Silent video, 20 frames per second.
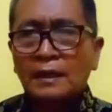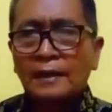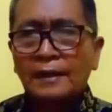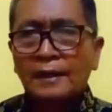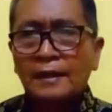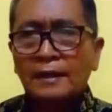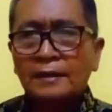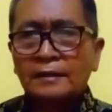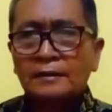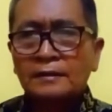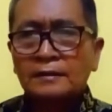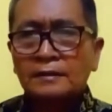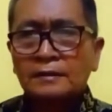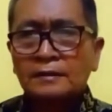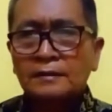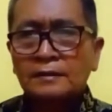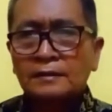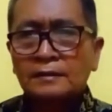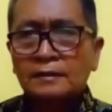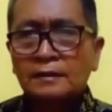and
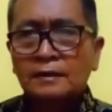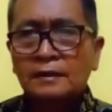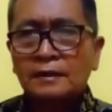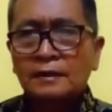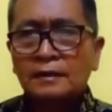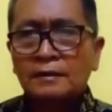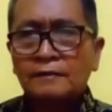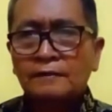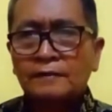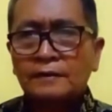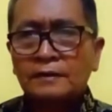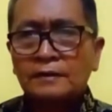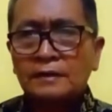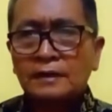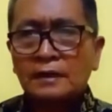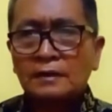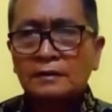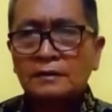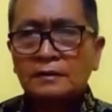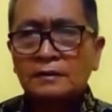if the
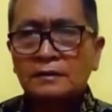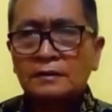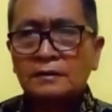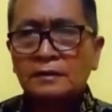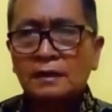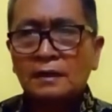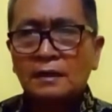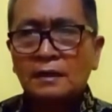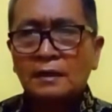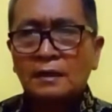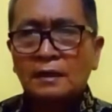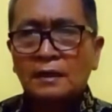sentence